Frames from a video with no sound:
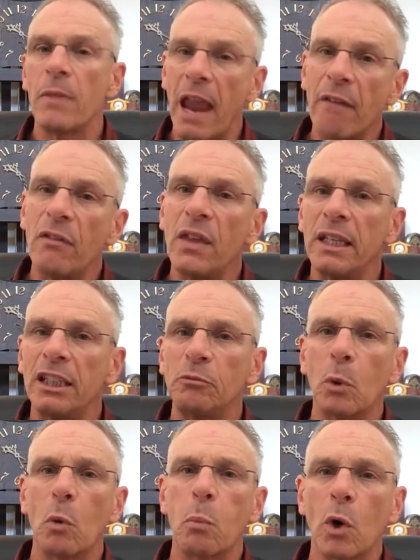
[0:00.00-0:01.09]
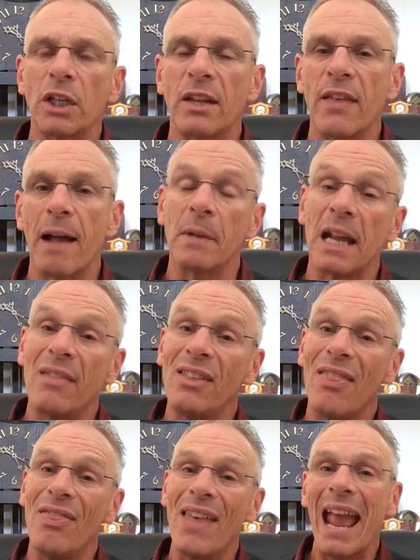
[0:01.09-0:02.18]
Everything needs to be reported to them, and
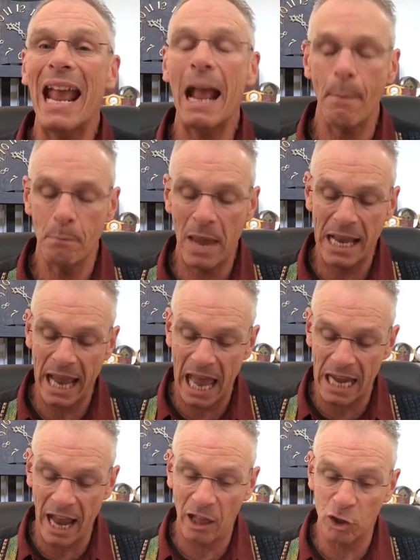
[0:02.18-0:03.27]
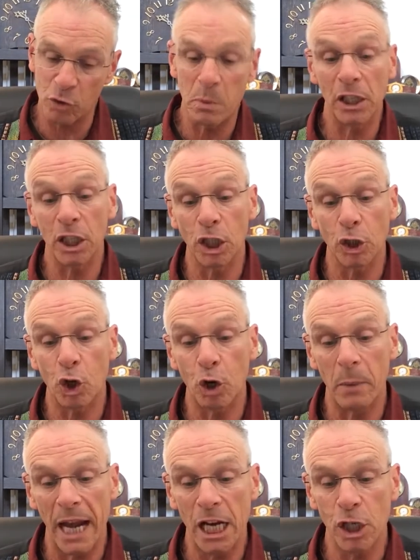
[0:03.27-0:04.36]
then they make an eligibility
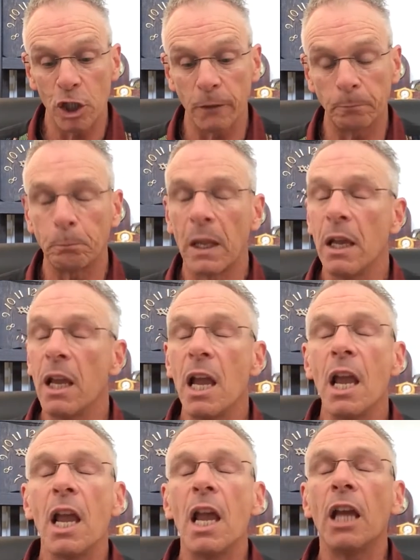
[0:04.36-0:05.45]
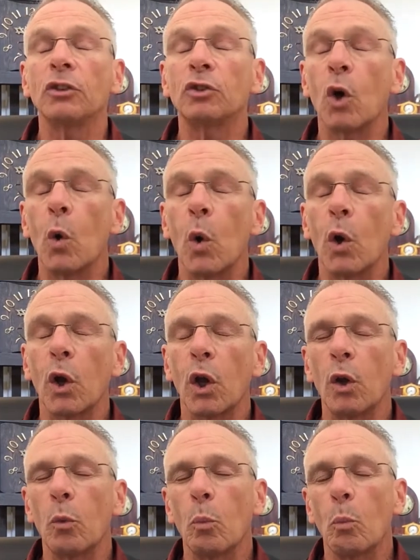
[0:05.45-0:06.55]
determination. So
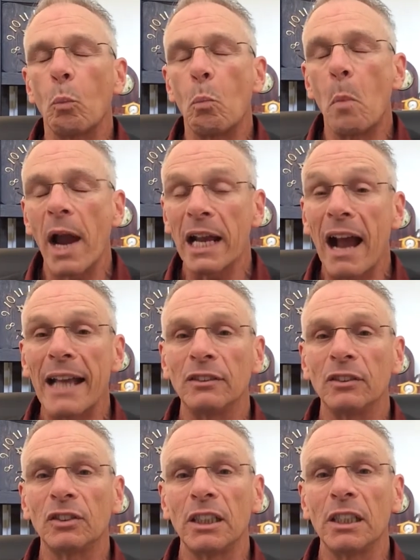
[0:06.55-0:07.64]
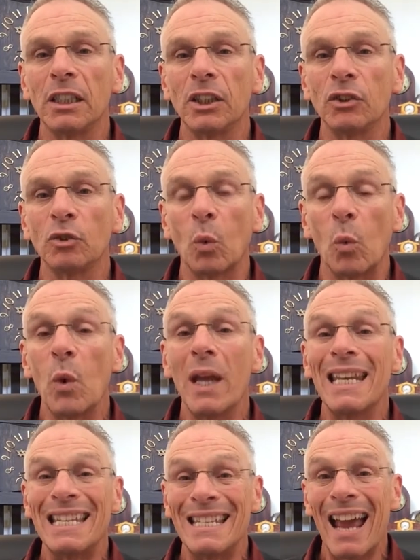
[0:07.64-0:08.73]
my guidance is, when
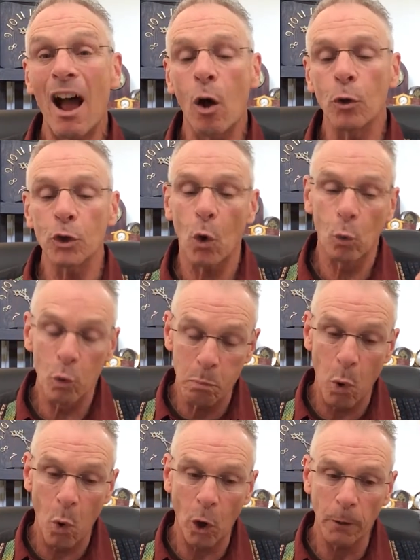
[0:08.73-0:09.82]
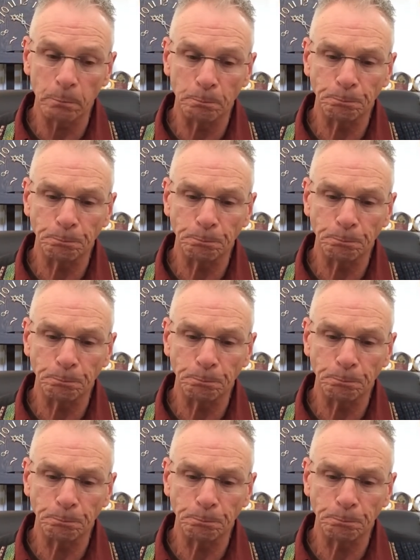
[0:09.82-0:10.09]
in doubt, report.